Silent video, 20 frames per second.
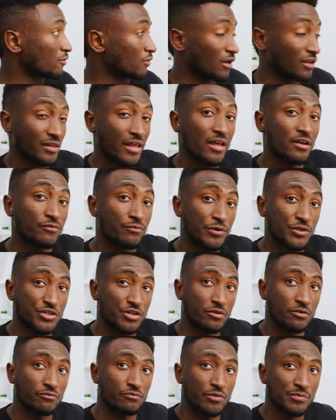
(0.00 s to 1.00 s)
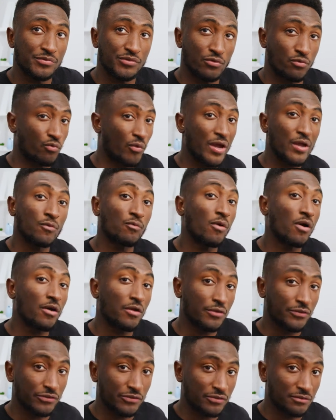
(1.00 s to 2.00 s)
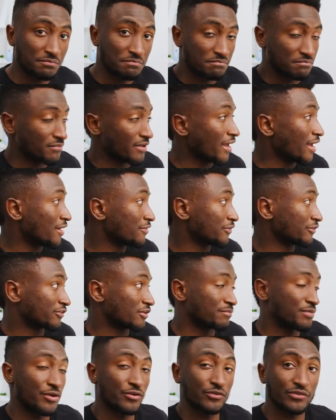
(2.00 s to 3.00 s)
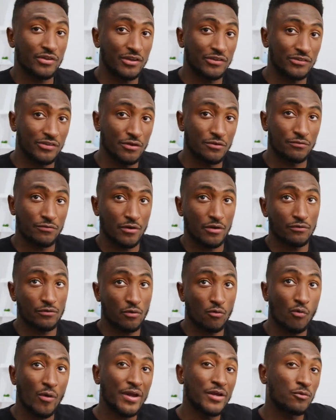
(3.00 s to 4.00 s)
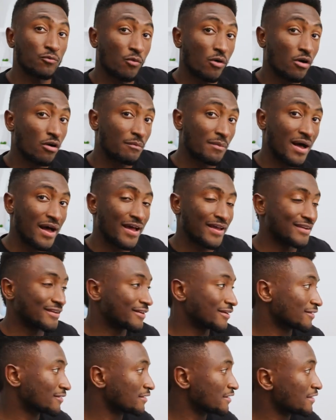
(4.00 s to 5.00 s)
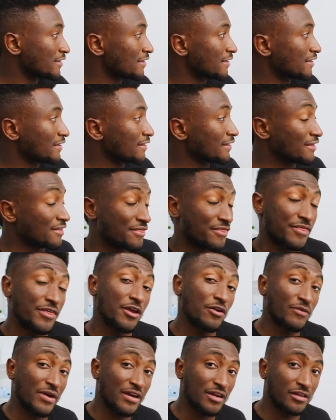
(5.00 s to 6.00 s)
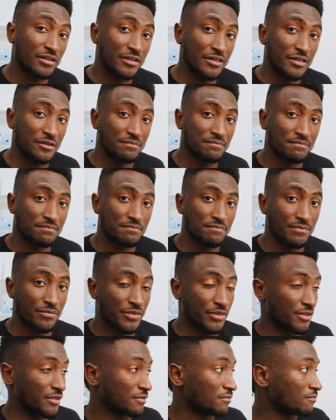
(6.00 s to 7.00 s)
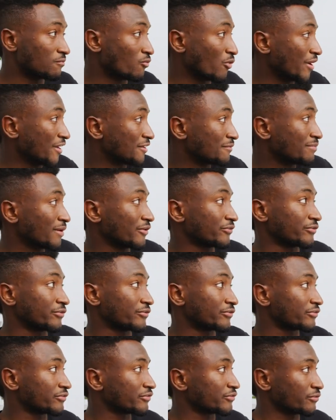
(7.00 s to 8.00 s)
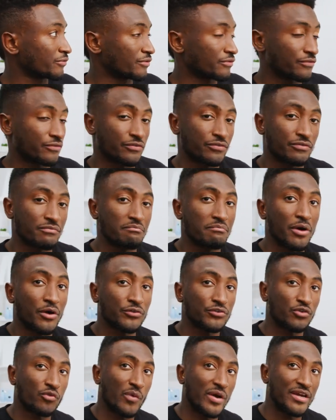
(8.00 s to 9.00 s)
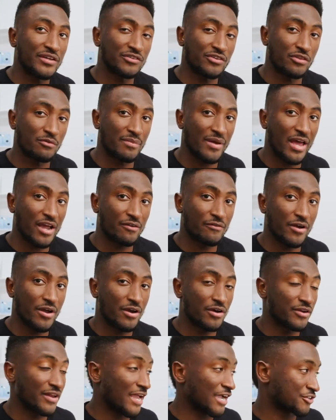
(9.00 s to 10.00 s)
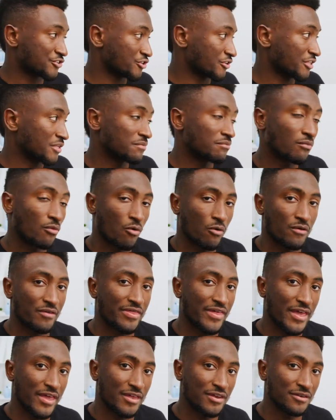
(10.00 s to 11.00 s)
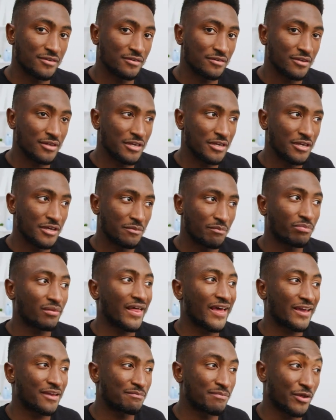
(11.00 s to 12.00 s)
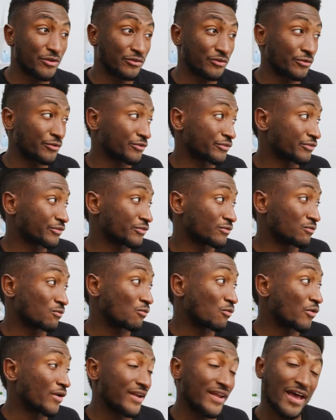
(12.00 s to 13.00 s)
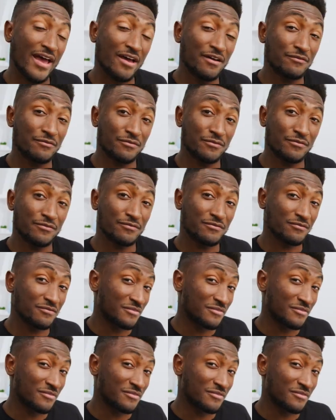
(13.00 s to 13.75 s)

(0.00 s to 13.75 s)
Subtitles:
a lot of which are in rooms with white walls, and this computer is going to sit in front of a white wall behind it, theoretically, the white bezels sort of melt away into the background actually more than black bezels would have,